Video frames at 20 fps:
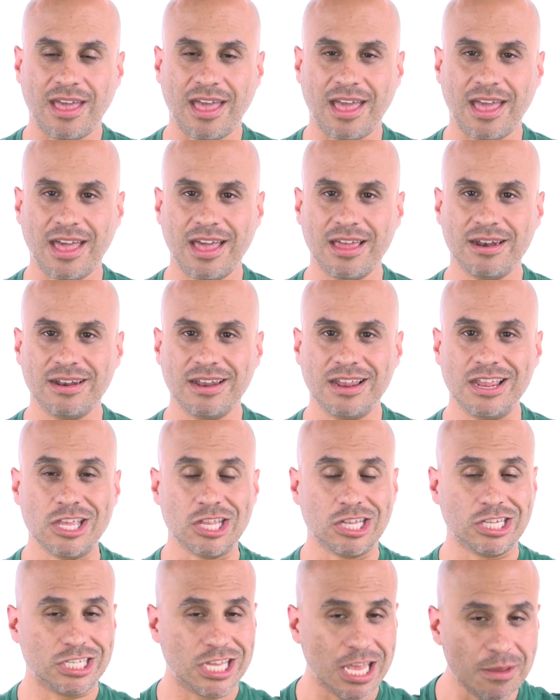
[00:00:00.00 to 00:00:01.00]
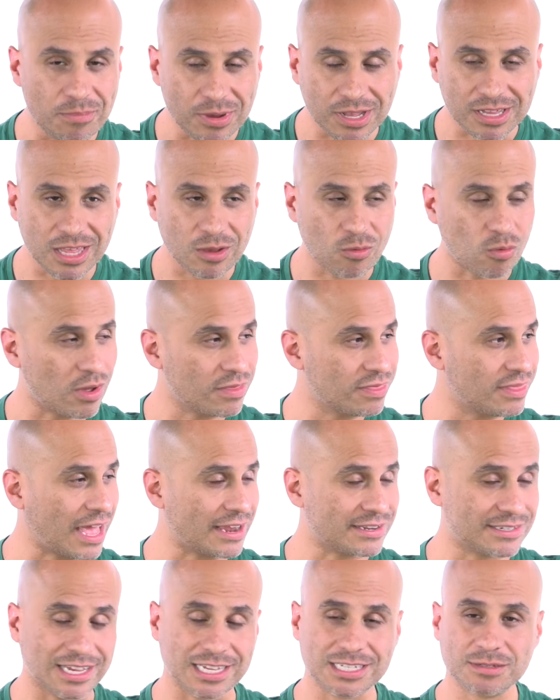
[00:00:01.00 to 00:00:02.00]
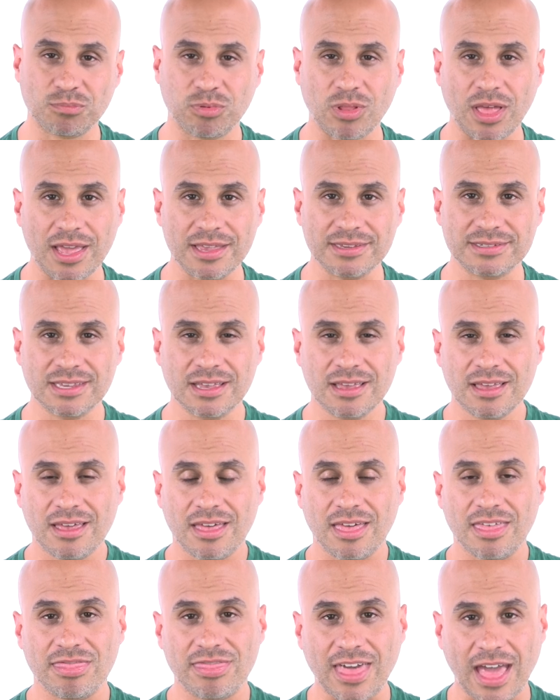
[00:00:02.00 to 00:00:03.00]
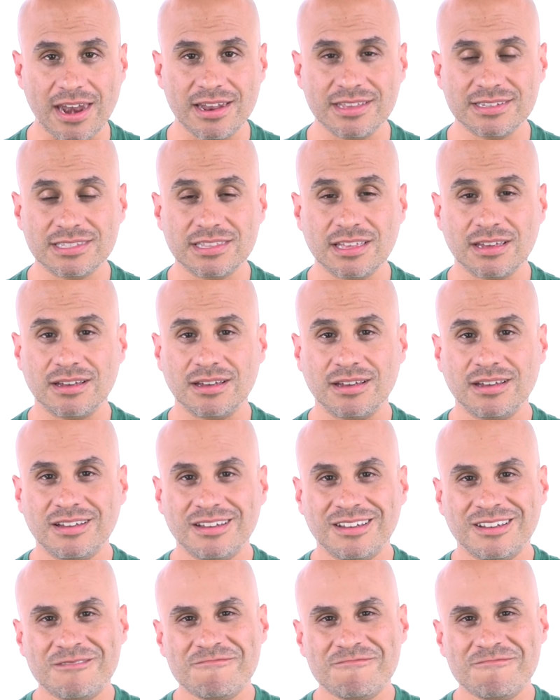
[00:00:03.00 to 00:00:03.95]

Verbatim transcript: And typically when that takes place, that is the